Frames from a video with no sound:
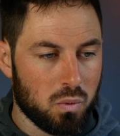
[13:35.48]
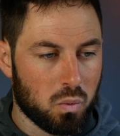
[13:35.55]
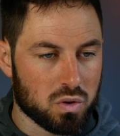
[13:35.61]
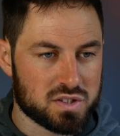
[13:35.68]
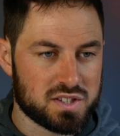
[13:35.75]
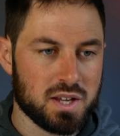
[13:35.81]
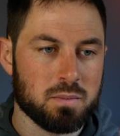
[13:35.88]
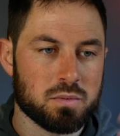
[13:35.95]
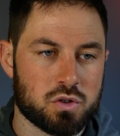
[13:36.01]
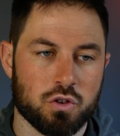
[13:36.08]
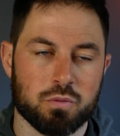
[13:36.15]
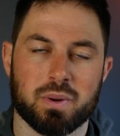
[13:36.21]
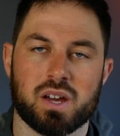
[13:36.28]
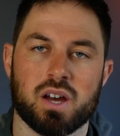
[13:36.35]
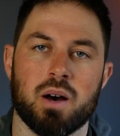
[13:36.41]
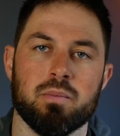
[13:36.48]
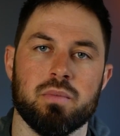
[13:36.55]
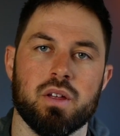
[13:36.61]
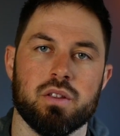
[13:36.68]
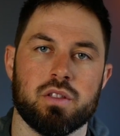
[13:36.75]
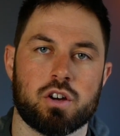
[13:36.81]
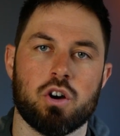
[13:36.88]
what seems to have become
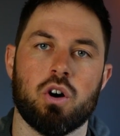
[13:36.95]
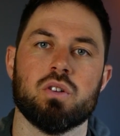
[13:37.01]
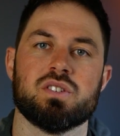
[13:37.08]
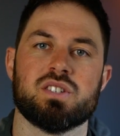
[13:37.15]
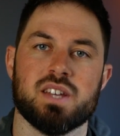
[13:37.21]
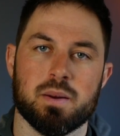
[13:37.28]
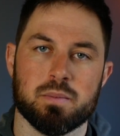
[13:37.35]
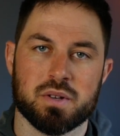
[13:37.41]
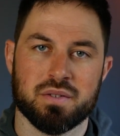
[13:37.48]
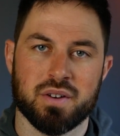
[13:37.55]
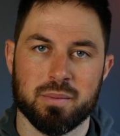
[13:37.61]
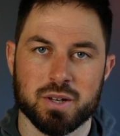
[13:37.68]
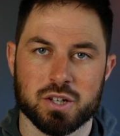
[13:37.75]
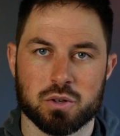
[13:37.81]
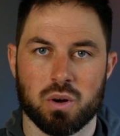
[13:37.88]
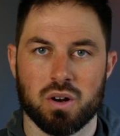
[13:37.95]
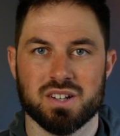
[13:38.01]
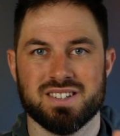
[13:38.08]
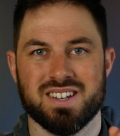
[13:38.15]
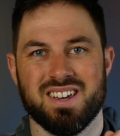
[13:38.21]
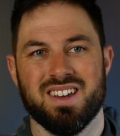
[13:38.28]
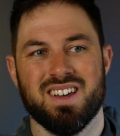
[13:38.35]
the concept of image
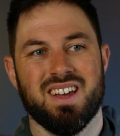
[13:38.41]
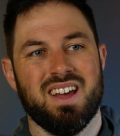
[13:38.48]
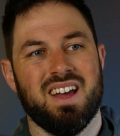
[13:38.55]
quality.